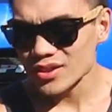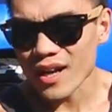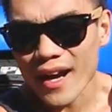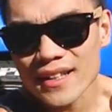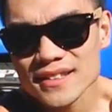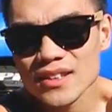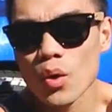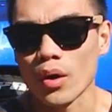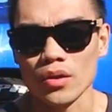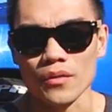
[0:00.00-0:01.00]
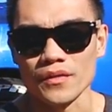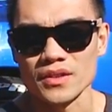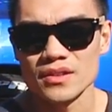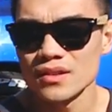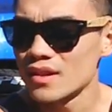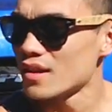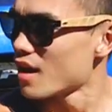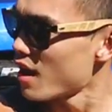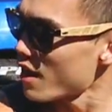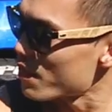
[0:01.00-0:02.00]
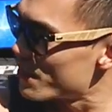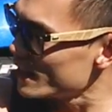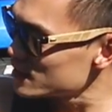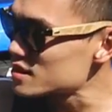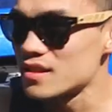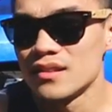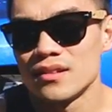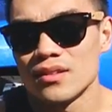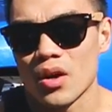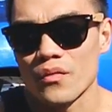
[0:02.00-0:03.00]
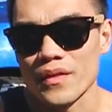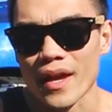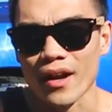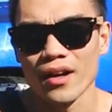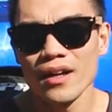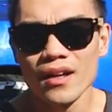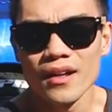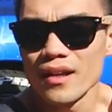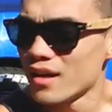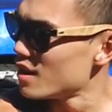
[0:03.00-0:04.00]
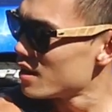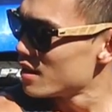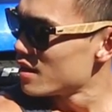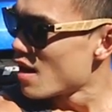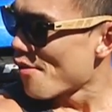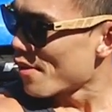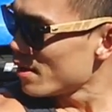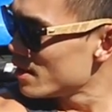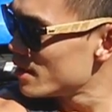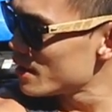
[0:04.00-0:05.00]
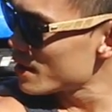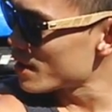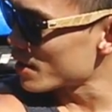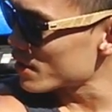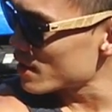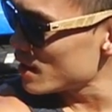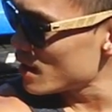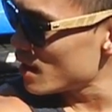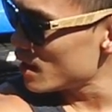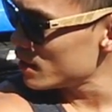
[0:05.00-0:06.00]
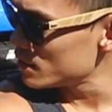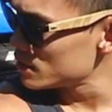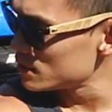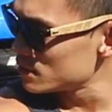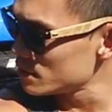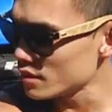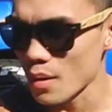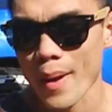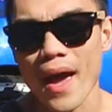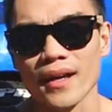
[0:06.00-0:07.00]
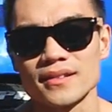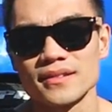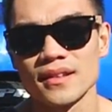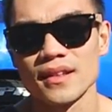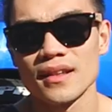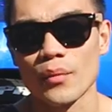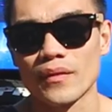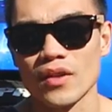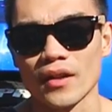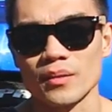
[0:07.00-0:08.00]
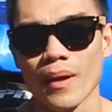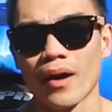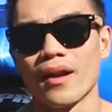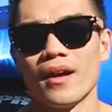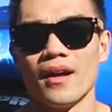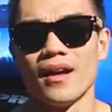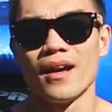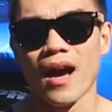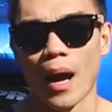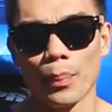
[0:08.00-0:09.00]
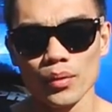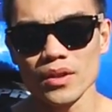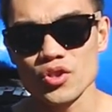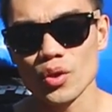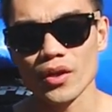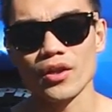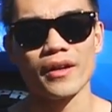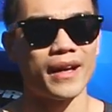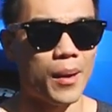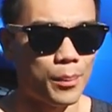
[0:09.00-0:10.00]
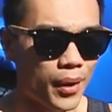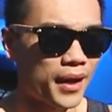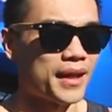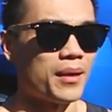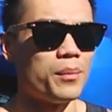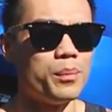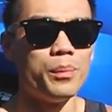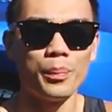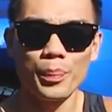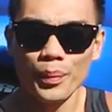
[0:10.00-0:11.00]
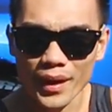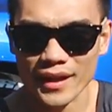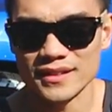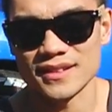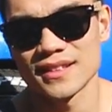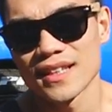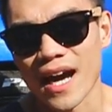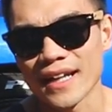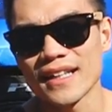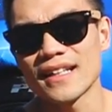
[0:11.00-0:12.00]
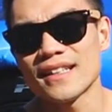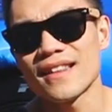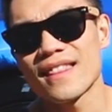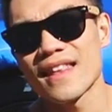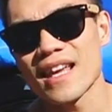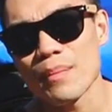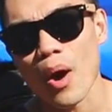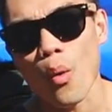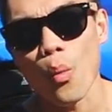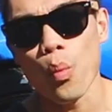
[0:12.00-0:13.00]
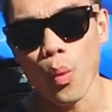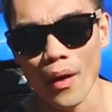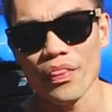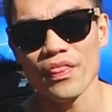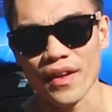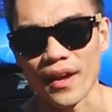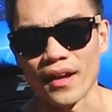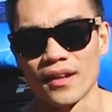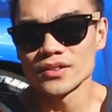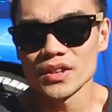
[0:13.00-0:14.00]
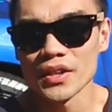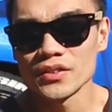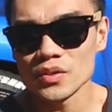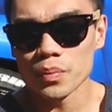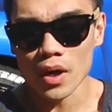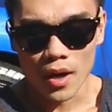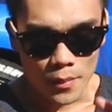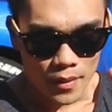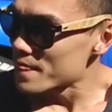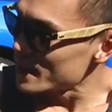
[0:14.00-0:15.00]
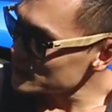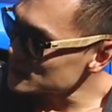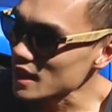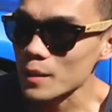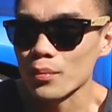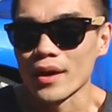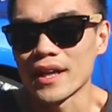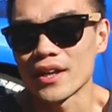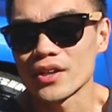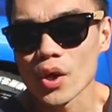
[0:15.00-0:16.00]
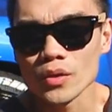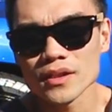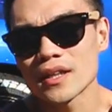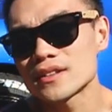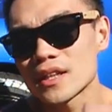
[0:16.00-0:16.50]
it's on ISC coilovers. This over there, well, they're the bags that we've talked about. I pulled the trigger and I bought it, but I didn't think about one thing. So here's the problem. This setup right here goes on a